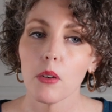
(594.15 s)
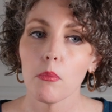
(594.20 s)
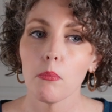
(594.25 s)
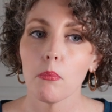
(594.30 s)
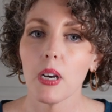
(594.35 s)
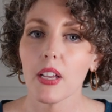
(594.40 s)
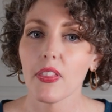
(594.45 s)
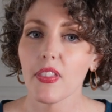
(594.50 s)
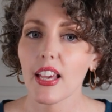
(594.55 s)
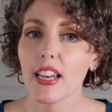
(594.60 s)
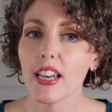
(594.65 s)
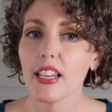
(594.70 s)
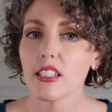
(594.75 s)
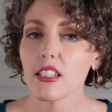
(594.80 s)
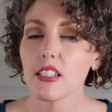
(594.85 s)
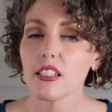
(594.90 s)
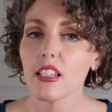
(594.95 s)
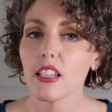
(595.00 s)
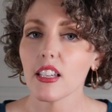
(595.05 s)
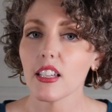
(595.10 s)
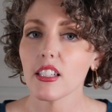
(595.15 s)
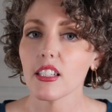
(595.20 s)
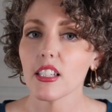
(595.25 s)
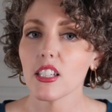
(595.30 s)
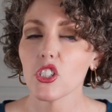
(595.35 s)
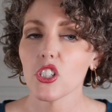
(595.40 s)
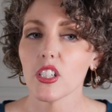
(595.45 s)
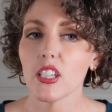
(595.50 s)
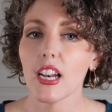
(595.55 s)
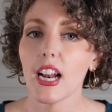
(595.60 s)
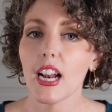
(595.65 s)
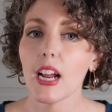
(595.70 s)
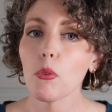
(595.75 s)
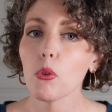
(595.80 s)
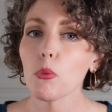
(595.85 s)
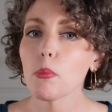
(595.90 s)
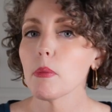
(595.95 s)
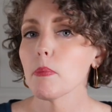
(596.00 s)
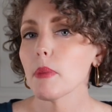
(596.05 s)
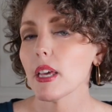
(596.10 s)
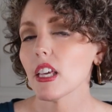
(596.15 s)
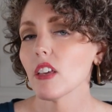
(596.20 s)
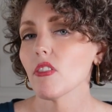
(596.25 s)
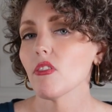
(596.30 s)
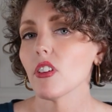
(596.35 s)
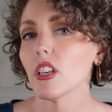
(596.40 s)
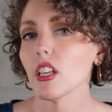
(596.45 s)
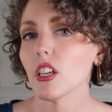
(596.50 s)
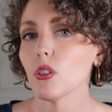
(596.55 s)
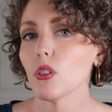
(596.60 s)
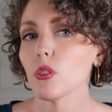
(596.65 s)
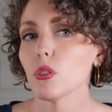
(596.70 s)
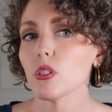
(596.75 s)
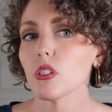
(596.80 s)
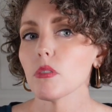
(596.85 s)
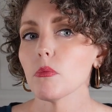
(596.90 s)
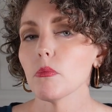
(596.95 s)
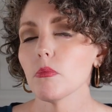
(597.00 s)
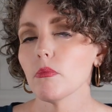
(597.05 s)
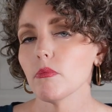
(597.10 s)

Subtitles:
but that is a skin condition, and I will be making videos